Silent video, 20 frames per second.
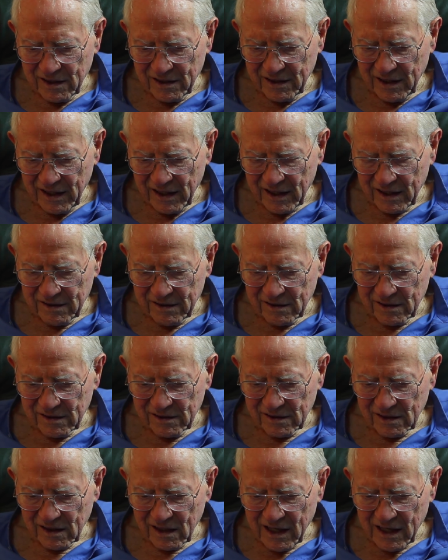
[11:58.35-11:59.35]
had on
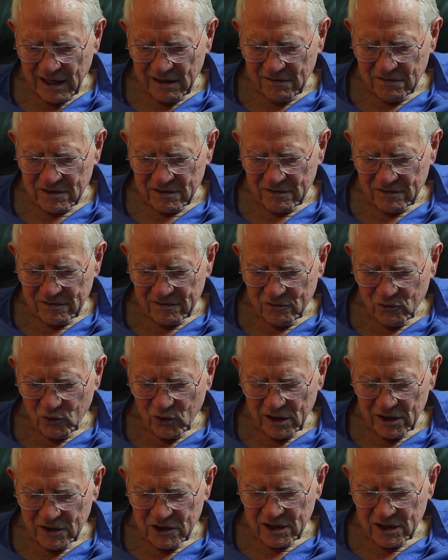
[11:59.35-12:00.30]
the lives of one